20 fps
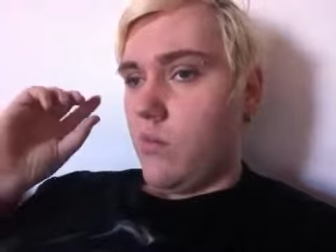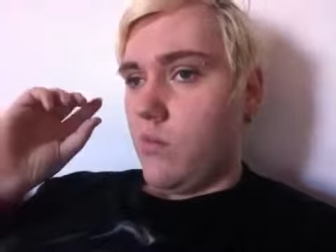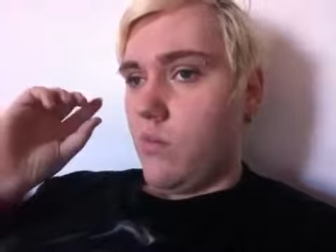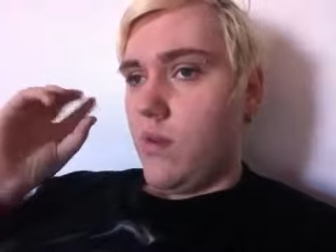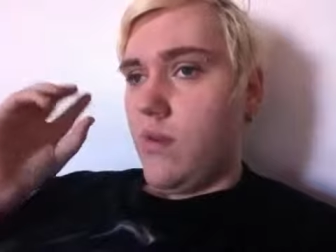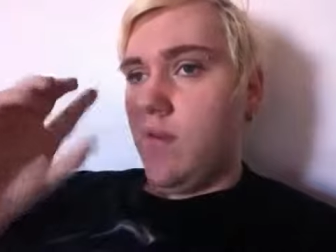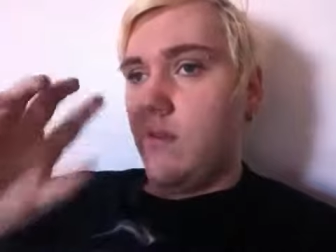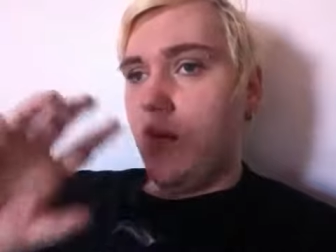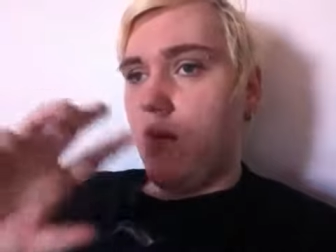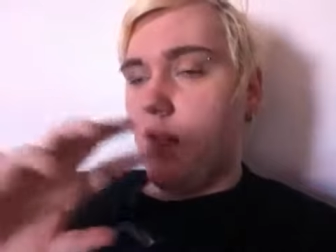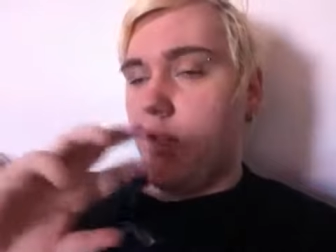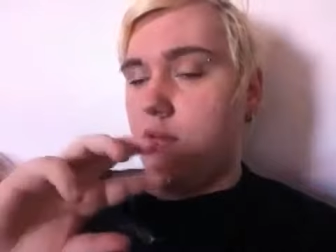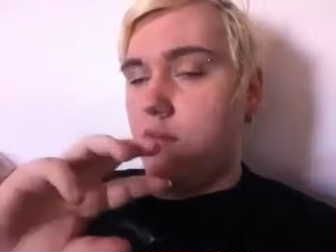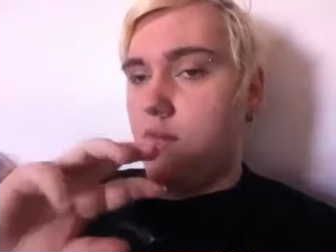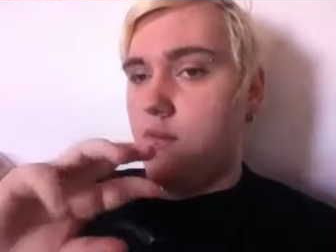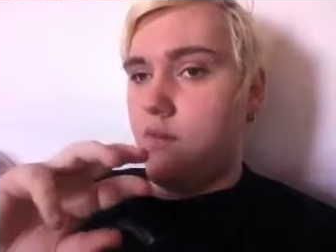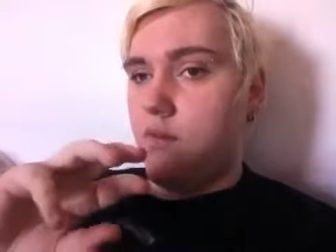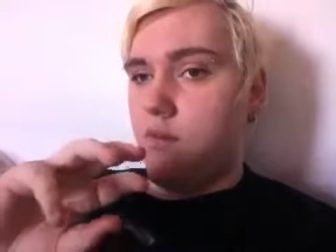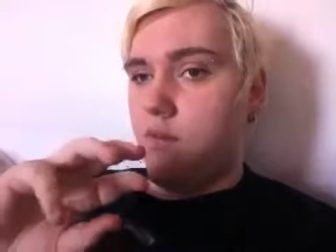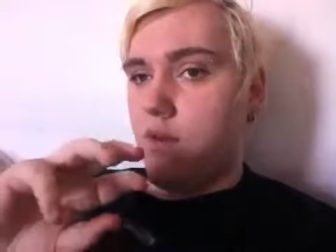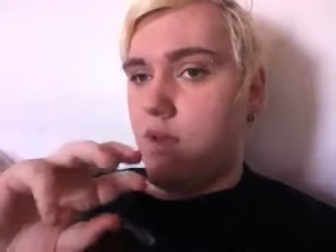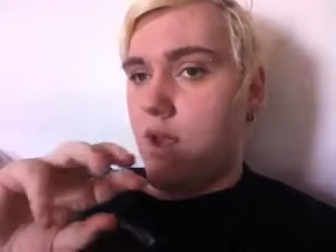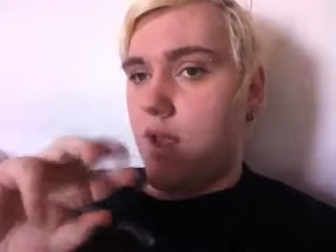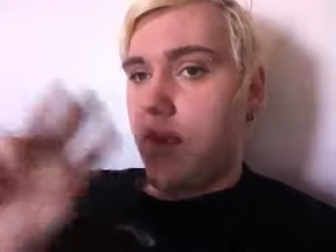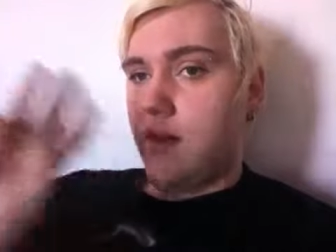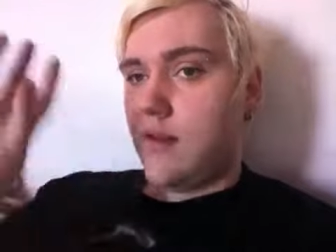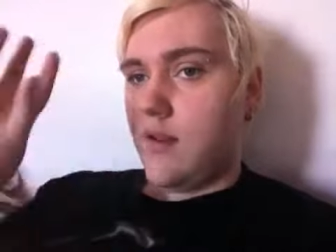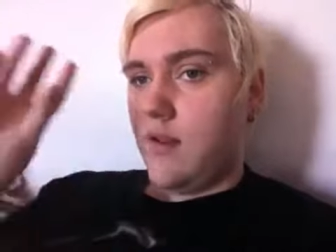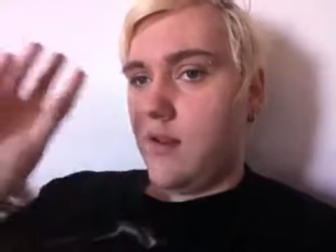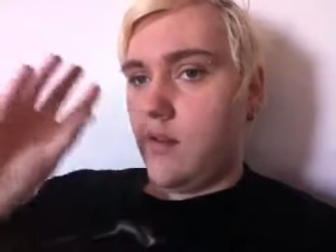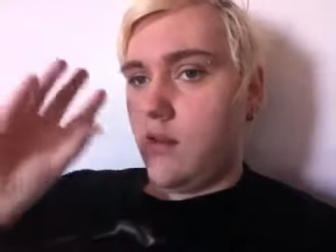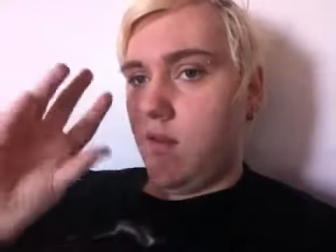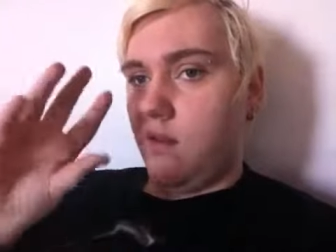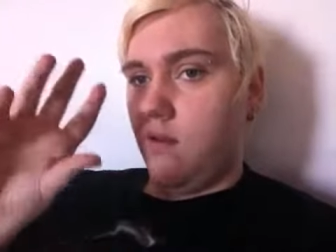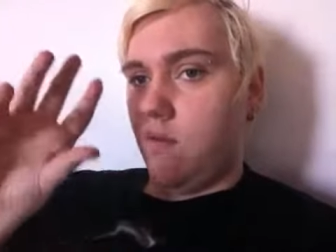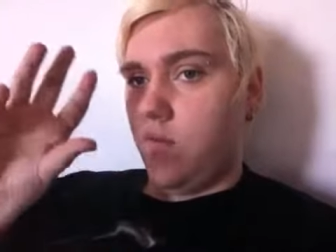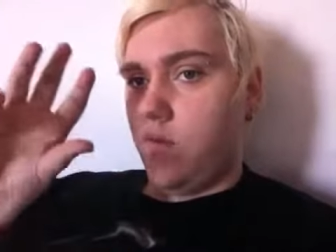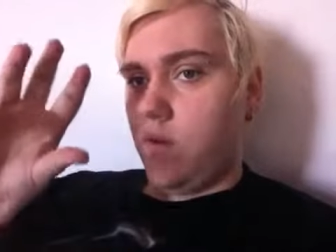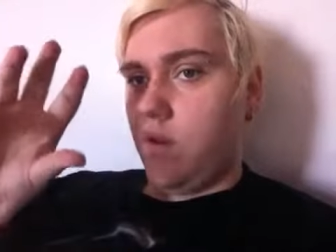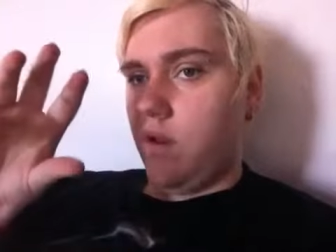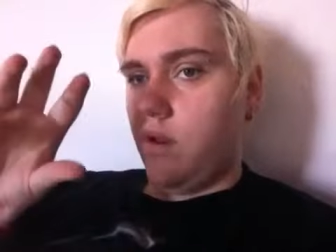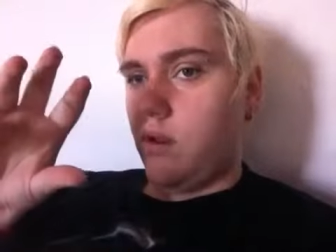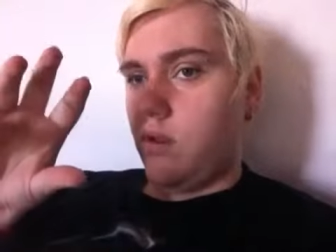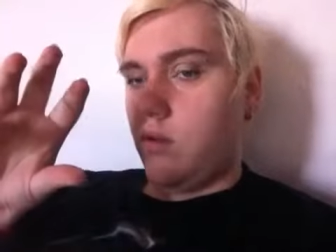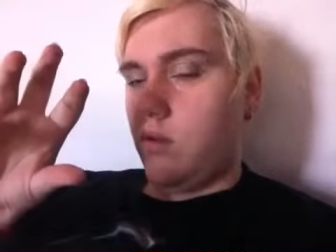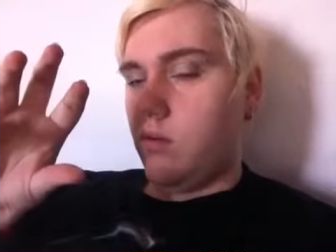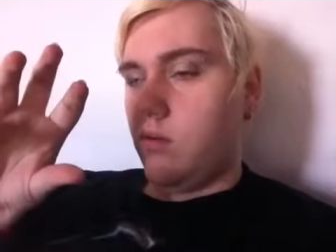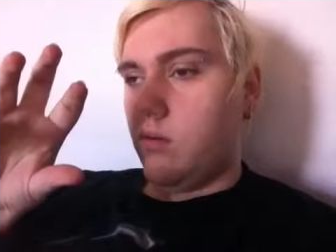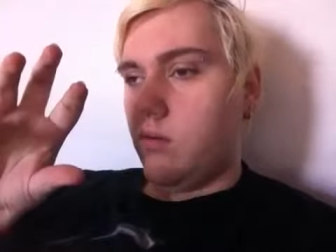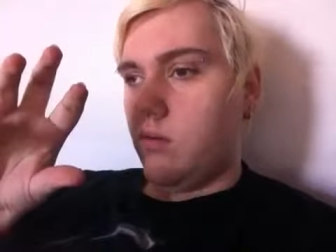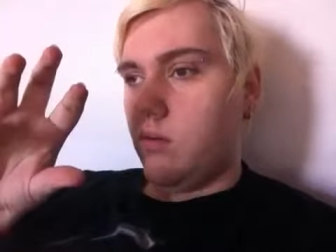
once i've edited this video